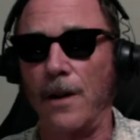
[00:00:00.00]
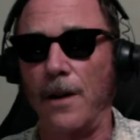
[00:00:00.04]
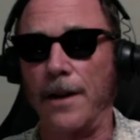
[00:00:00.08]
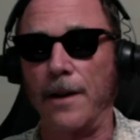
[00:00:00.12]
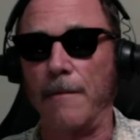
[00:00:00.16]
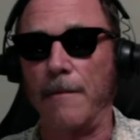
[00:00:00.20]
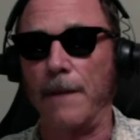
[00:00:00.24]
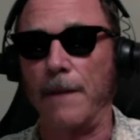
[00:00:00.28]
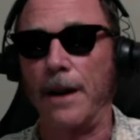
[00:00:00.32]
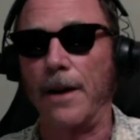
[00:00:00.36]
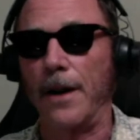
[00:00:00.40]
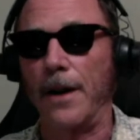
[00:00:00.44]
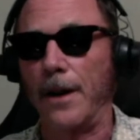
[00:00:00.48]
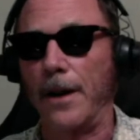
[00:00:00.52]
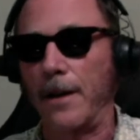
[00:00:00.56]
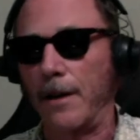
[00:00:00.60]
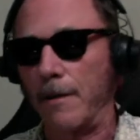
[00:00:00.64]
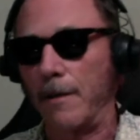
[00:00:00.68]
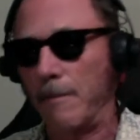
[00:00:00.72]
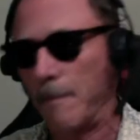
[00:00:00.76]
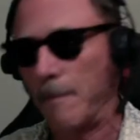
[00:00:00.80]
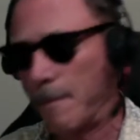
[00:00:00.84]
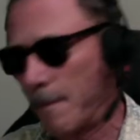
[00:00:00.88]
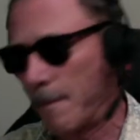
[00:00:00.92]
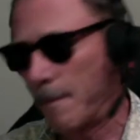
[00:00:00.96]
America.
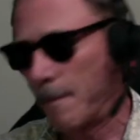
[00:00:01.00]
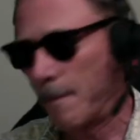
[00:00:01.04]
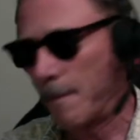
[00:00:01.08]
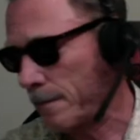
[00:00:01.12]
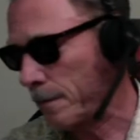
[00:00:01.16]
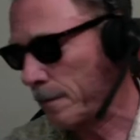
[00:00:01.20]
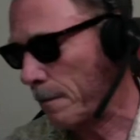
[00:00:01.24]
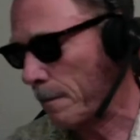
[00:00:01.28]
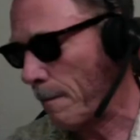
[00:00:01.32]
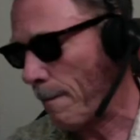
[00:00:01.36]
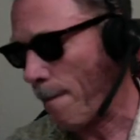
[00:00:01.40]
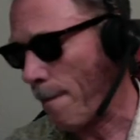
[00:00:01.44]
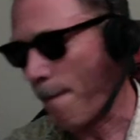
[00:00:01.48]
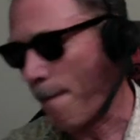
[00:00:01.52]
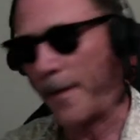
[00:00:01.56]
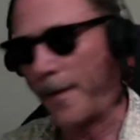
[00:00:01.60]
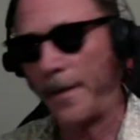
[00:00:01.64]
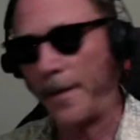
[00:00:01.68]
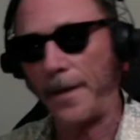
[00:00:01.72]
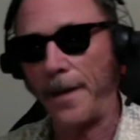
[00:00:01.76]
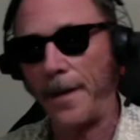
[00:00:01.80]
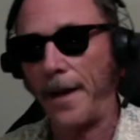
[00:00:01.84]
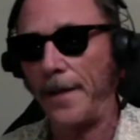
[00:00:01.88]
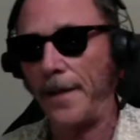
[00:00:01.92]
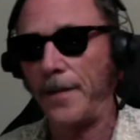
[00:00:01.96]
In the
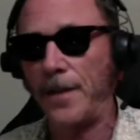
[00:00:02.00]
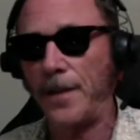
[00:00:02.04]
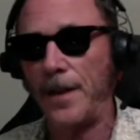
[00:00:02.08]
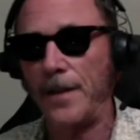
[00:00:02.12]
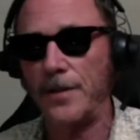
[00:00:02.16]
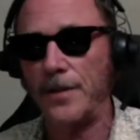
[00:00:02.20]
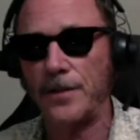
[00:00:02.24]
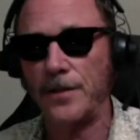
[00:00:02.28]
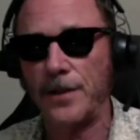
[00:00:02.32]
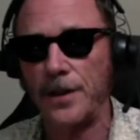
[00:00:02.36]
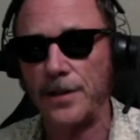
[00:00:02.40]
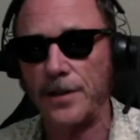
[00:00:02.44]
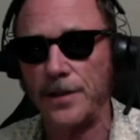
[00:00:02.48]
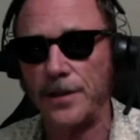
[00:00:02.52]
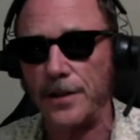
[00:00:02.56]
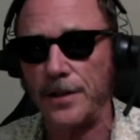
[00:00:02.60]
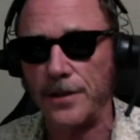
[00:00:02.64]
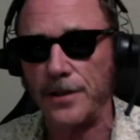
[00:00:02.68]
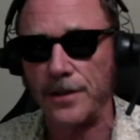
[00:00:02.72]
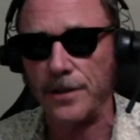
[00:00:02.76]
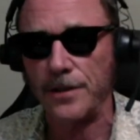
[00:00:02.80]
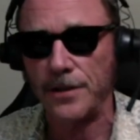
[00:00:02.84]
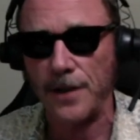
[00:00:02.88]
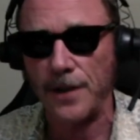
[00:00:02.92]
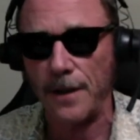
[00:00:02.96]
1960s
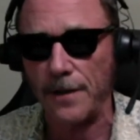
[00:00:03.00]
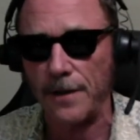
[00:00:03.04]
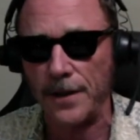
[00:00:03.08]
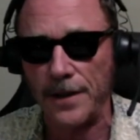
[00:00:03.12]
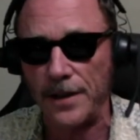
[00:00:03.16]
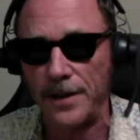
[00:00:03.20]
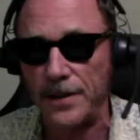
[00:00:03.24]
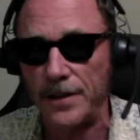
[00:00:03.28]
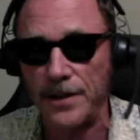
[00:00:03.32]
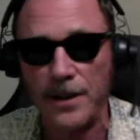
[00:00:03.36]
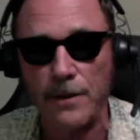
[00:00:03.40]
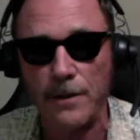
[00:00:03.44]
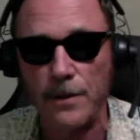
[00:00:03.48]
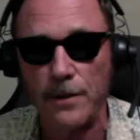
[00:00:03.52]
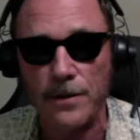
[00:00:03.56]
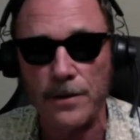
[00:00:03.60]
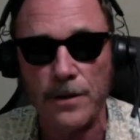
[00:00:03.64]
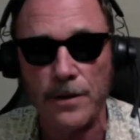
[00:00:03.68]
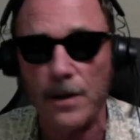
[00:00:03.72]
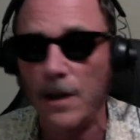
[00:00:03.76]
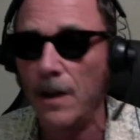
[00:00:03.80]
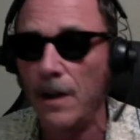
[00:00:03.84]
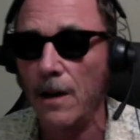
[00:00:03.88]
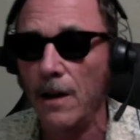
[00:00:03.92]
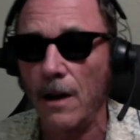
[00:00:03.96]
and 70s, he was
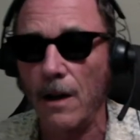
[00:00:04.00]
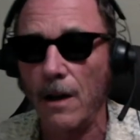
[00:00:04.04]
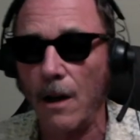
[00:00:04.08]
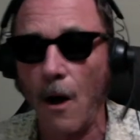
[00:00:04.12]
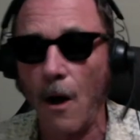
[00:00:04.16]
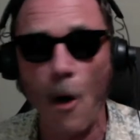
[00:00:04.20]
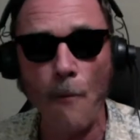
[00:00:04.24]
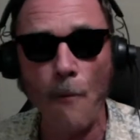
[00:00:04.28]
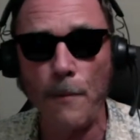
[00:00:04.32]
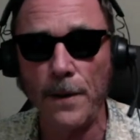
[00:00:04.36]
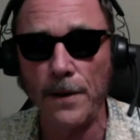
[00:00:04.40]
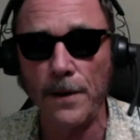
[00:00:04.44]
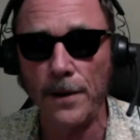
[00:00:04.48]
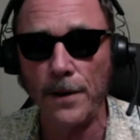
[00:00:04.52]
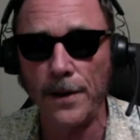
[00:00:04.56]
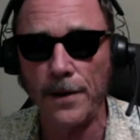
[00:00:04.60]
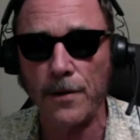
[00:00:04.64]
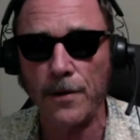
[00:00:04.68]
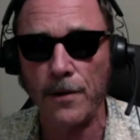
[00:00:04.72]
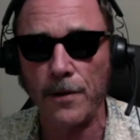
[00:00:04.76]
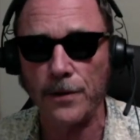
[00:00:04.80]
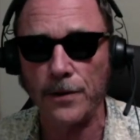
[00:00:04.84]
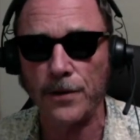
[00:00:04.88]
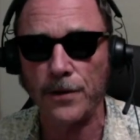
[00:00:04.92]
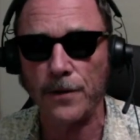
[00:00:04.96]
openly
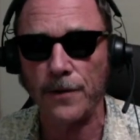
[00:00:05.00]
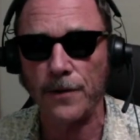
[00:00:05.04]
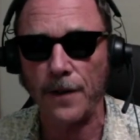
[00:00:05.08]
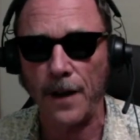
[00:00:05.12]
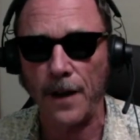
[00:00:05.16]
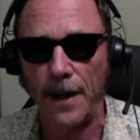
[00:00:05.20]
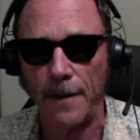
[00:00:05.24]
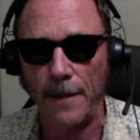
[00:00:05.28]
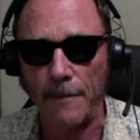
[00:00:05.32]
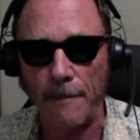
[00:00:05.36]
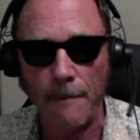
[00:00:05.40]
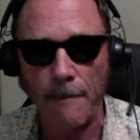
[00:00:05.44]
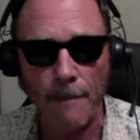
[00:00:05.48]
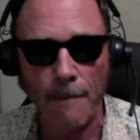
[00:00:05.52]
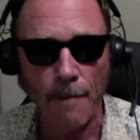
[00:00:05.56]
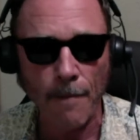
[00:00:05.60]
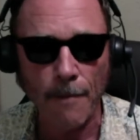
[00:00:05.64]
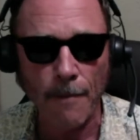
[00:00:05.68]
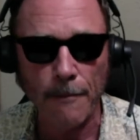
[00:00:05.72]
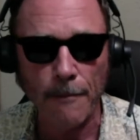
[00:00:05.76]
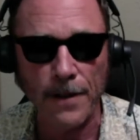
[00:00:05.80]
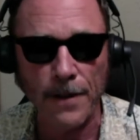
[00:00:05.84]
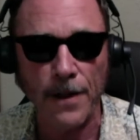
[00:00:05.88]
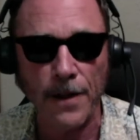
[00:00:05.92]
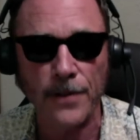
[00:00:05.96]
crucified
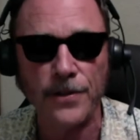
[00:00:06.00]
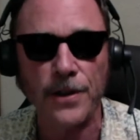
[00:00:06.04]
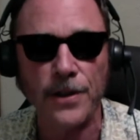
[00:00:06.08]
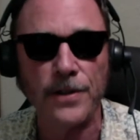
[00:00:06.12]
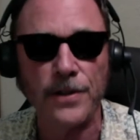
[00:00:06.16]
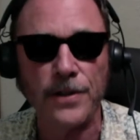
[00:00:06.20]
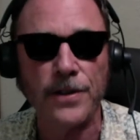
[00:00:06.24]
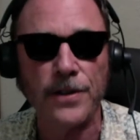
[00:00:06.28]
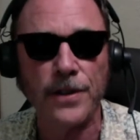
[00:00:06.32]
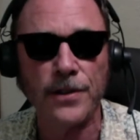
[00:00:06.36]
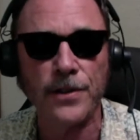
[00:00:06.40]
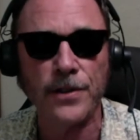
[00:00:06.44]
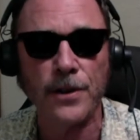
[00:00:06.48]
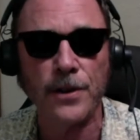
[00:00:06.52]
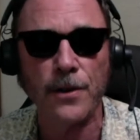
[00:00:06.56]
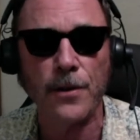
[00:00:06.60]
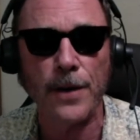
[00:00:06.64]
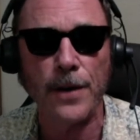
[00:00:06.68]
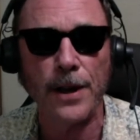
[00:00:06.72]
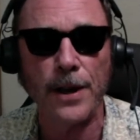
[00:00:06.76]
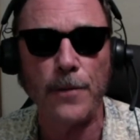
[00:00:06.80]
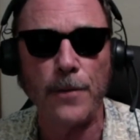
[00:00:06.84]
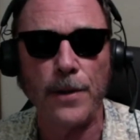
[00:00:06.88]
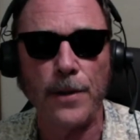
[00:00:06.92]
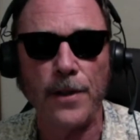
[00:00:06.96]
because he
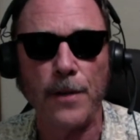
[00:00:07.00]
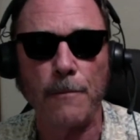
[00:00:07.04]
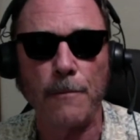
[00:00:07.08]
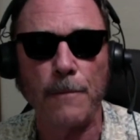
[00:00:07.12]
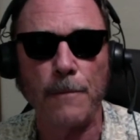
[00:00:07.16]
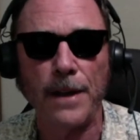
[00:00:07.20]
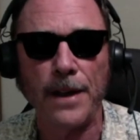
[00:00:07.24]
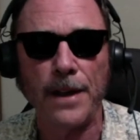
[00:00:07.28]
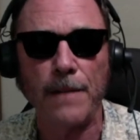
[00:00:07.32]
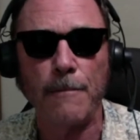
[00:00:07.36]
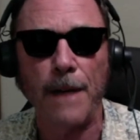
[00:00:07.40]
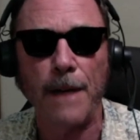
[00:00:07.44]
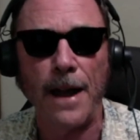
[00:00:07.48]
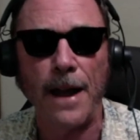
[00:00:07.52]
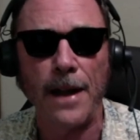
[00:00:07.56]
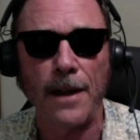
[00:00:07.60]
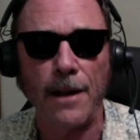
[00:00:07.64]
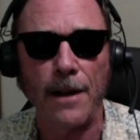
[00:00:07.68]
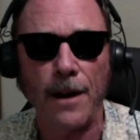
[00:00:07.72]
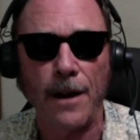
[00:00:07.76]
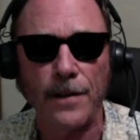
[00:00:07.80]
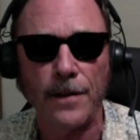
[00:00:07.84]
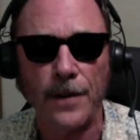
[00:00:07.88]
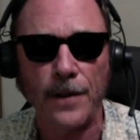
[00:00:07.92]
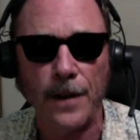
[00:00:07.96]
disagreed with the Big Bang
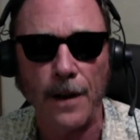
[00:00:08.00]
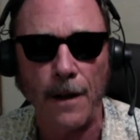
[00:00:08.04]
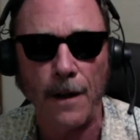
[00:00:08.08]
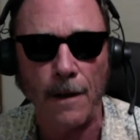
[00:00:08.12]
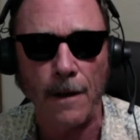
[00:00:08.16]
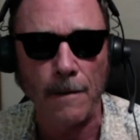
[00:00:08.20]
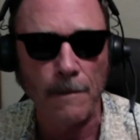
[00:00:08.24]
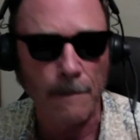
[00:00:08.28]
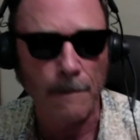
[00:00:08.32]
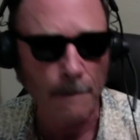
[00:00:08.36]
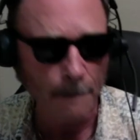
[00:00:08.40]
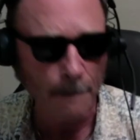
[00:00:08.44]
Cartel.